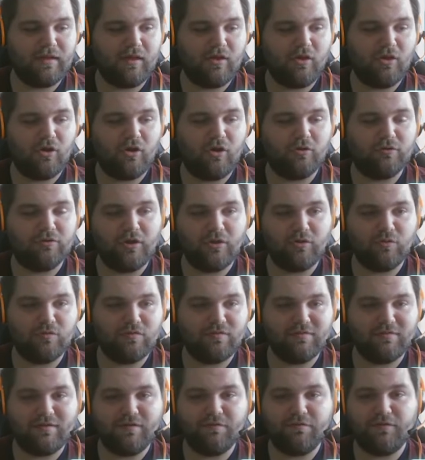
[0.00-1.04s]
all those
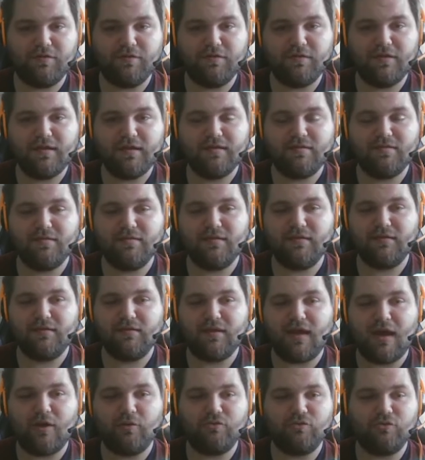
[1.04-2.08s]
different things here,
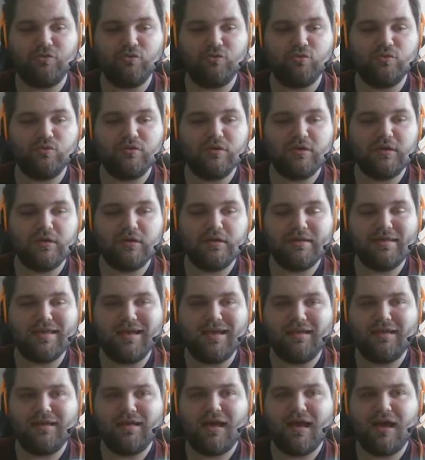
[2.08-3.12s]

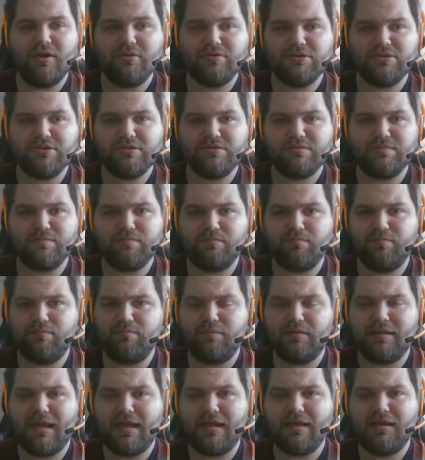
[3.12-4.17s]
how just
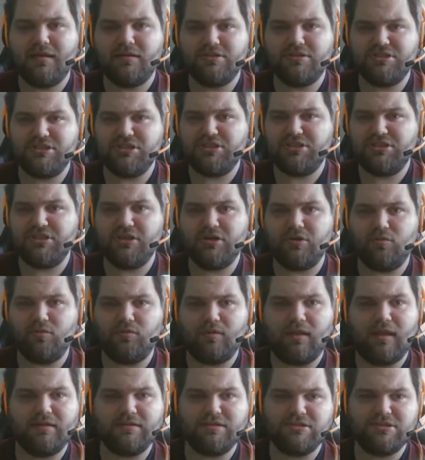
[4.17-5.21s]
play GTO,
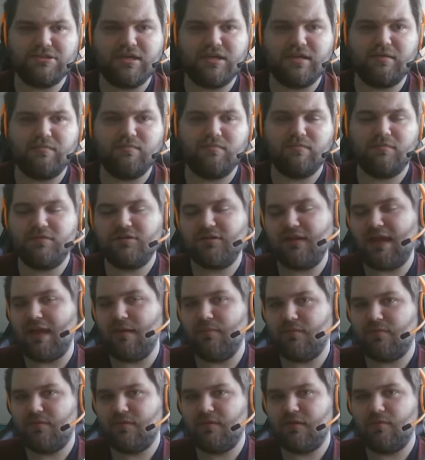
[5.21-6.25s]
like the
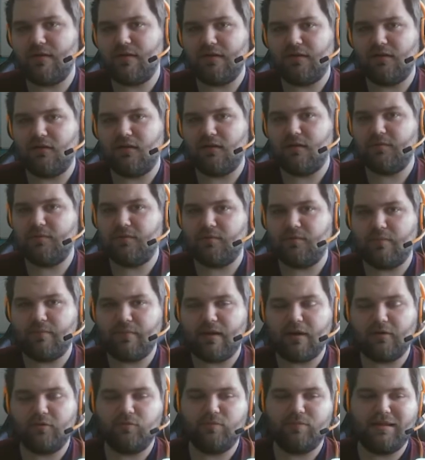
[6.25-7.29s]
game theoretical optimum,
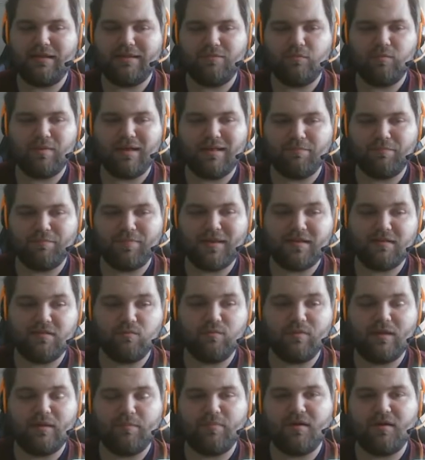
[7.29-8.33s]
how to play the
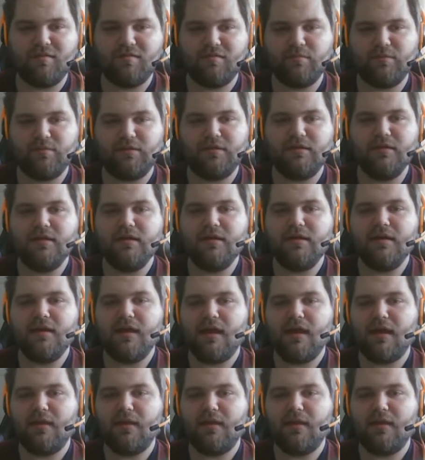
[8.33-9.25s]
best way possible, and